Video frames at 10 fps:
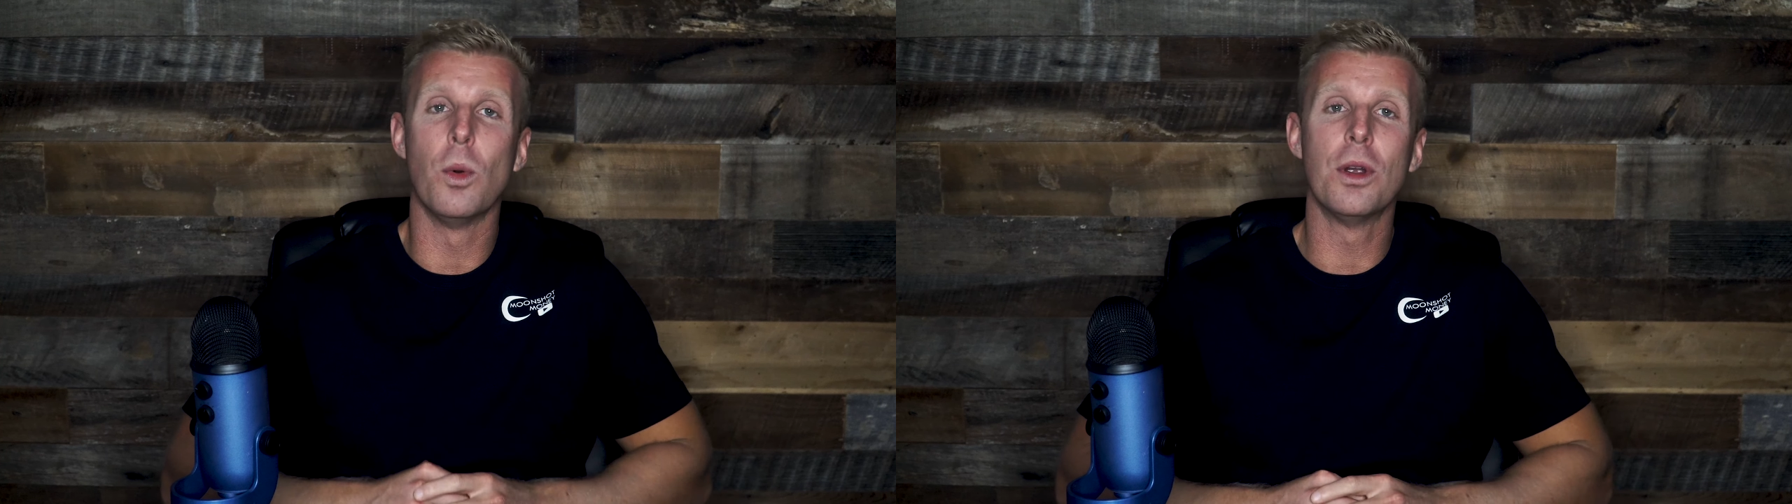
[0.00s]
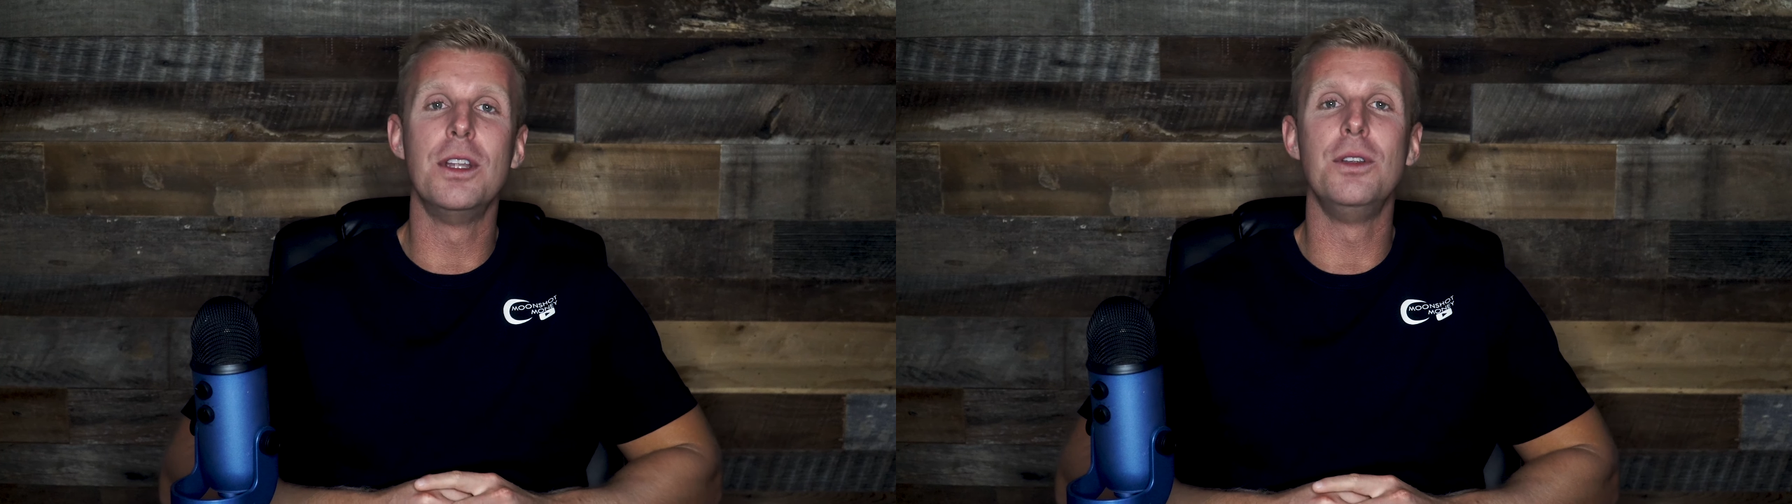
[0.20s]

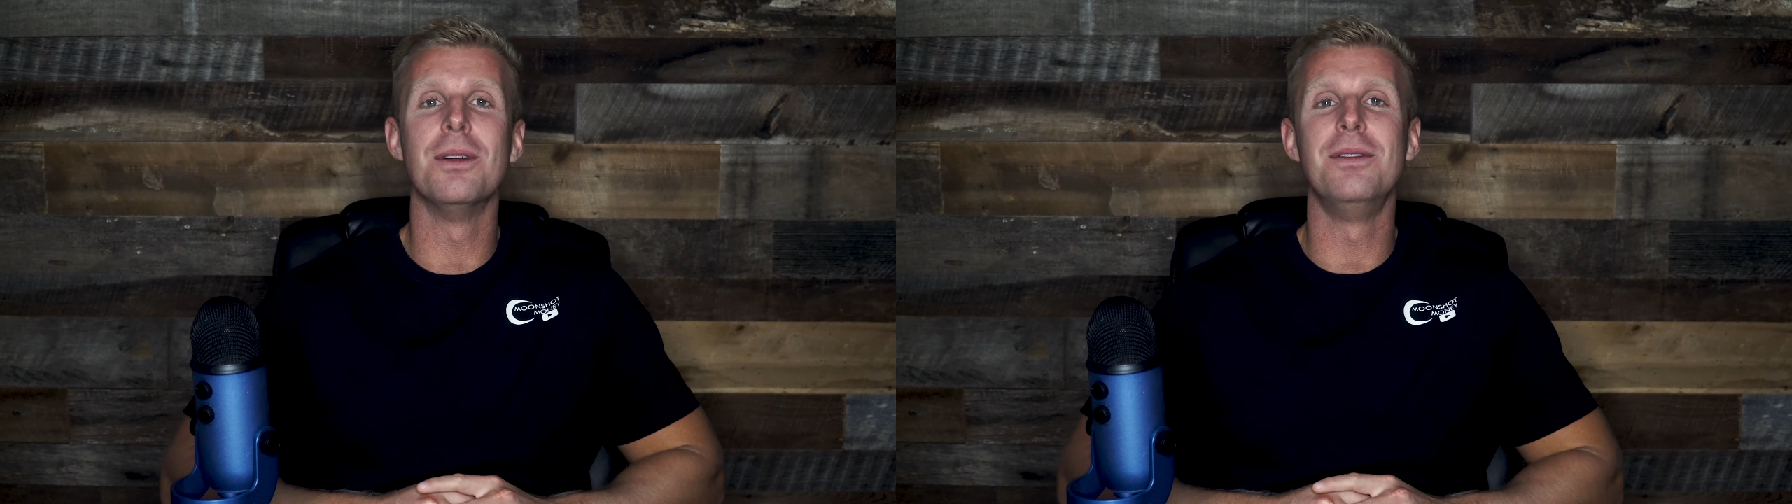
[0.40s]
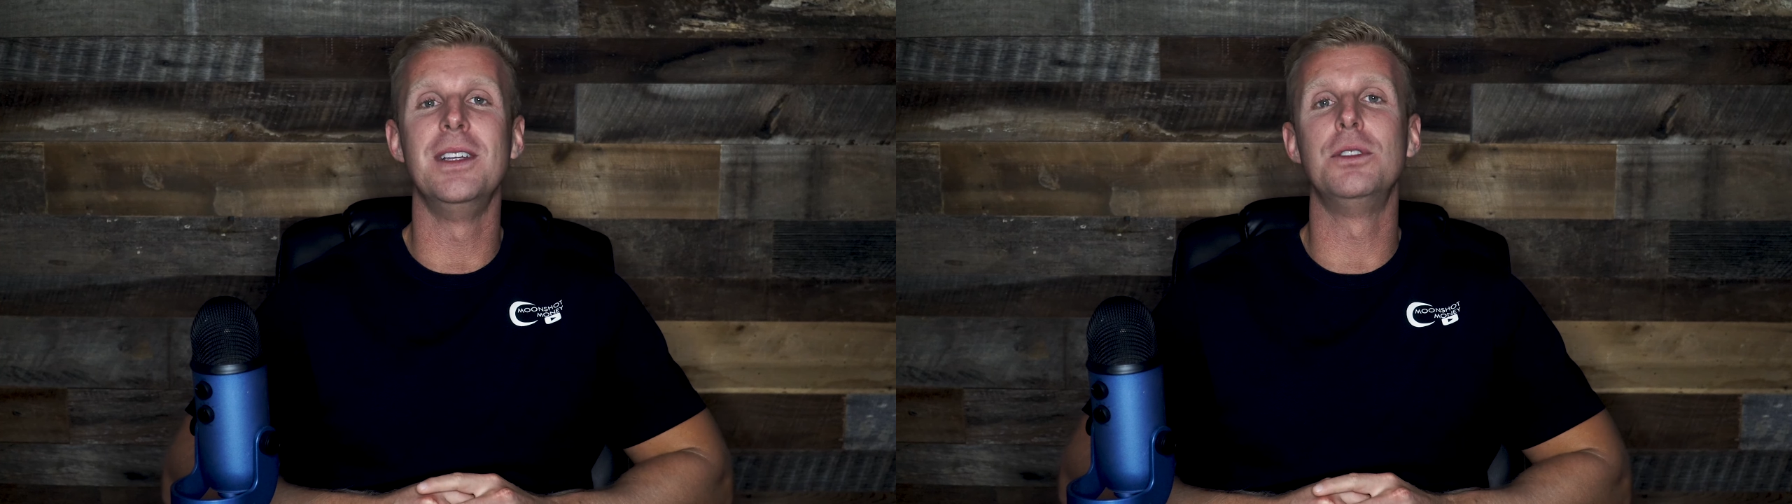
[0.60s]
work in
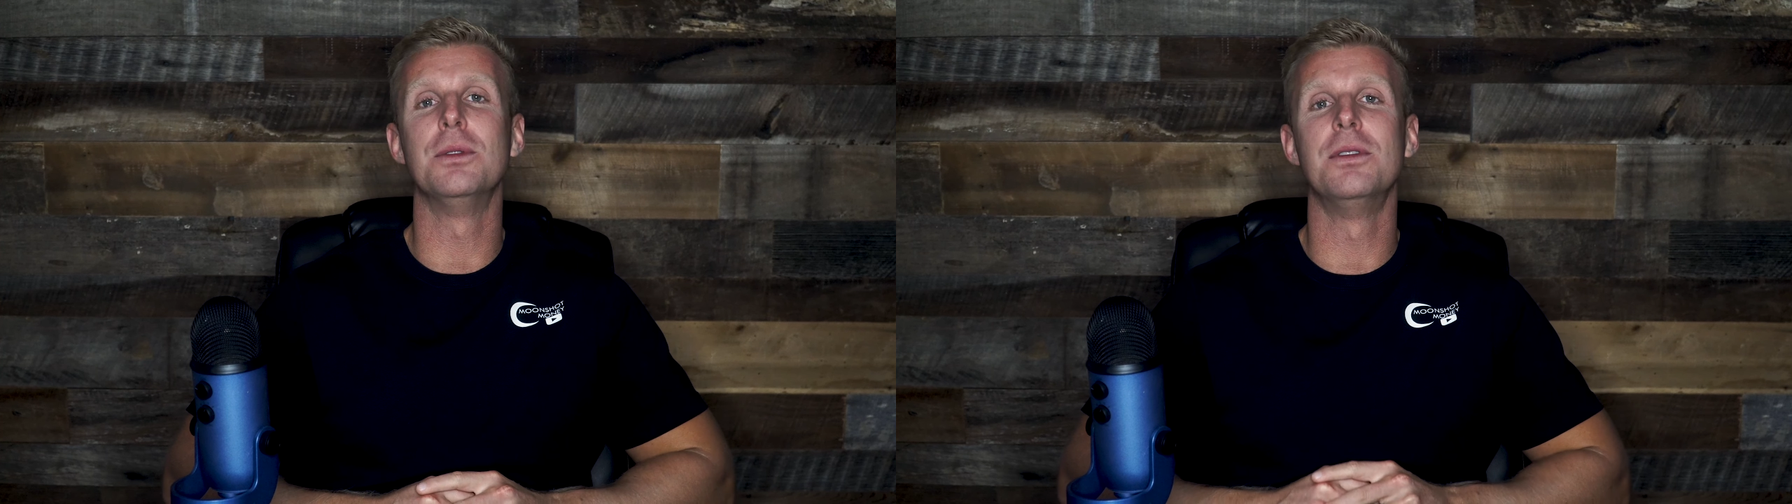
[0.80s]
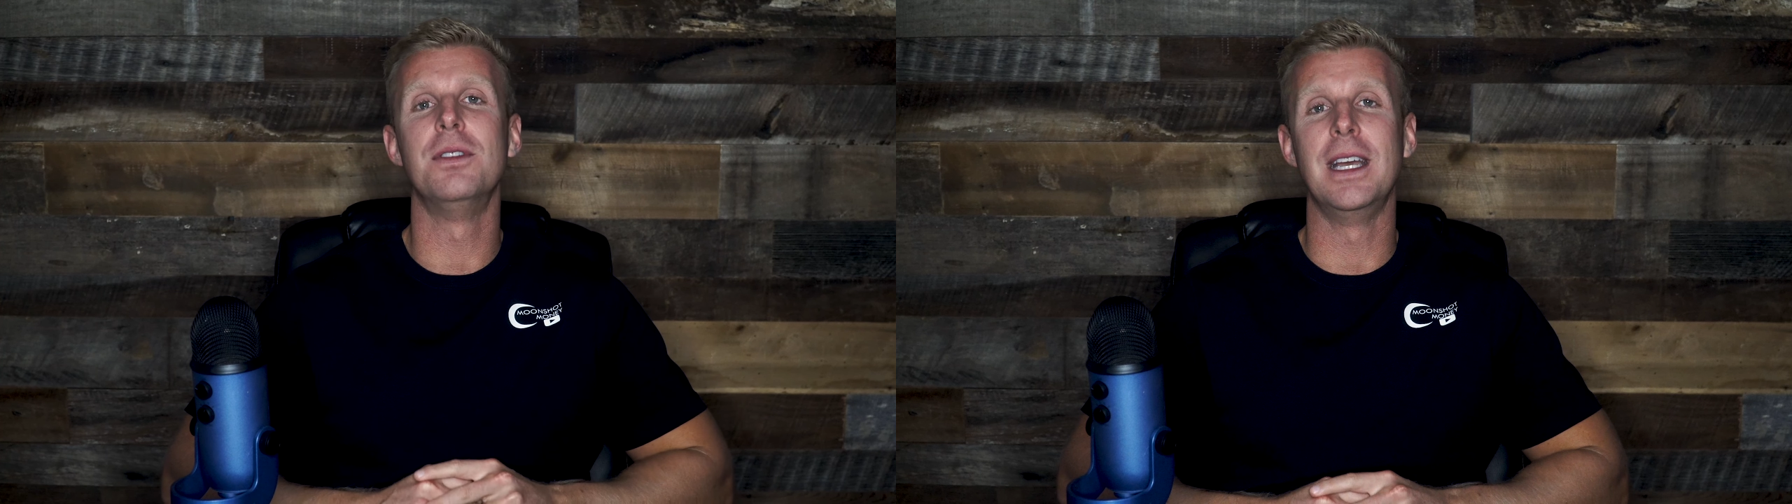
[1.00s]
your
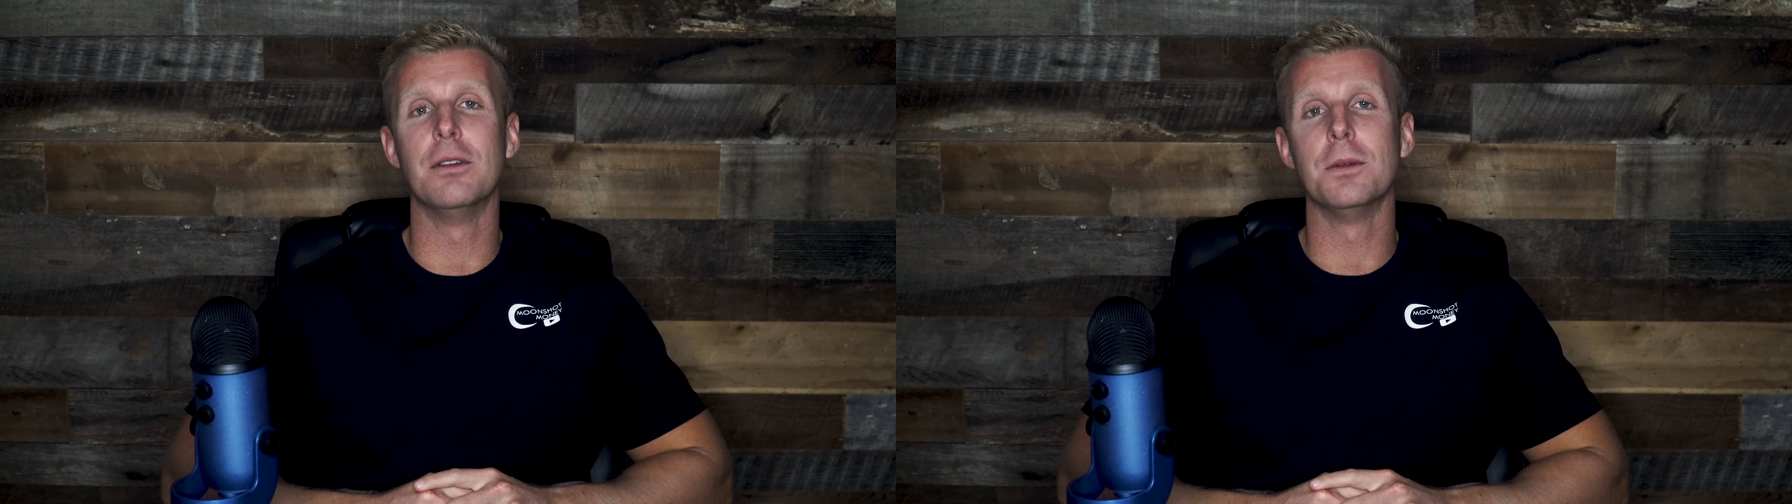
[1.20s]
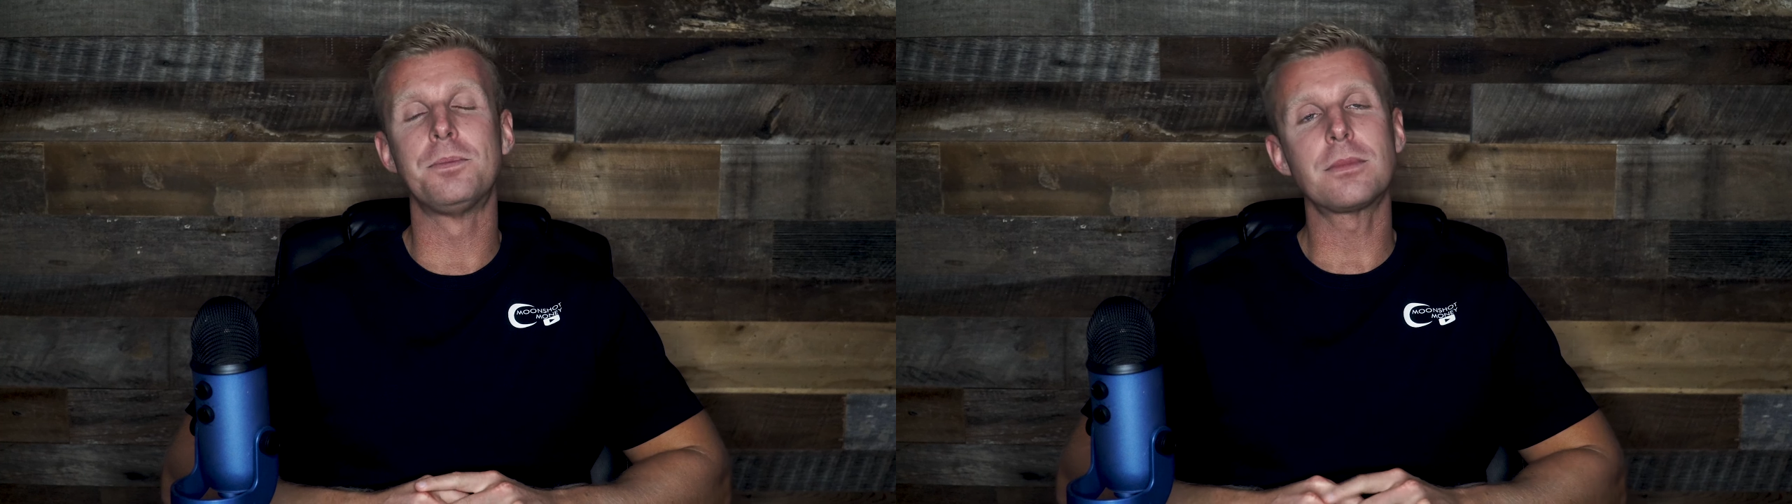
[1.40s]
eventual
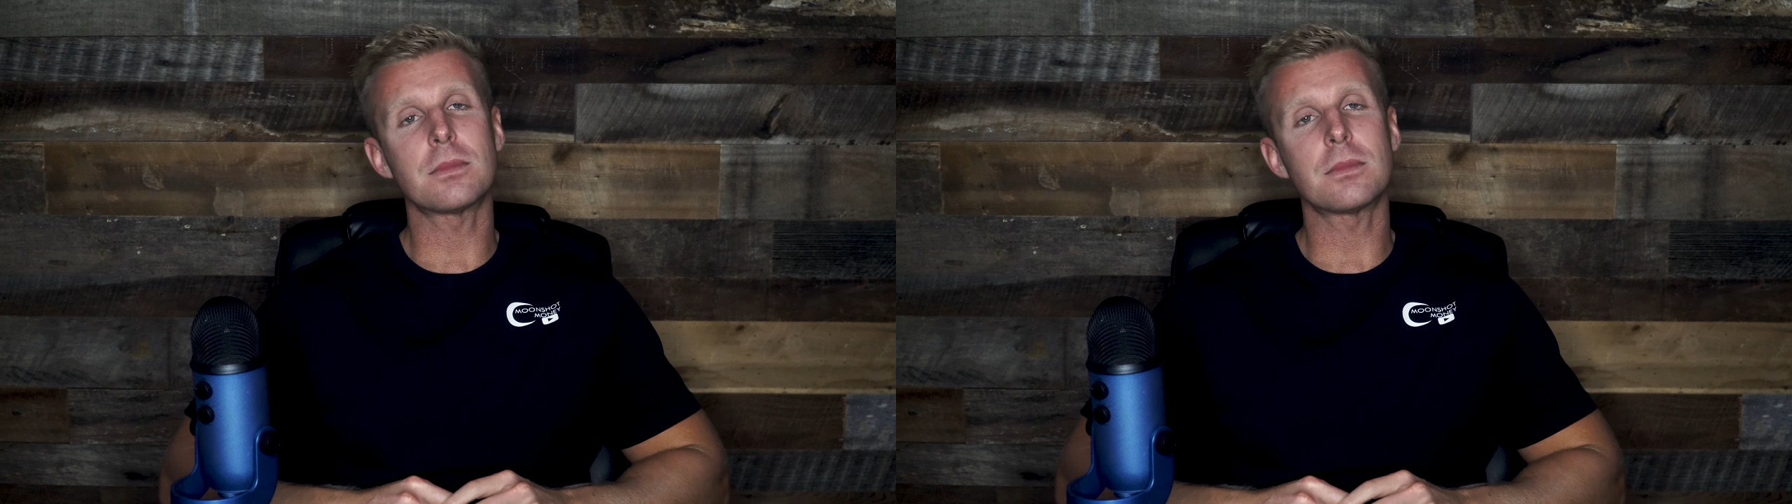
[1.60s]
favor.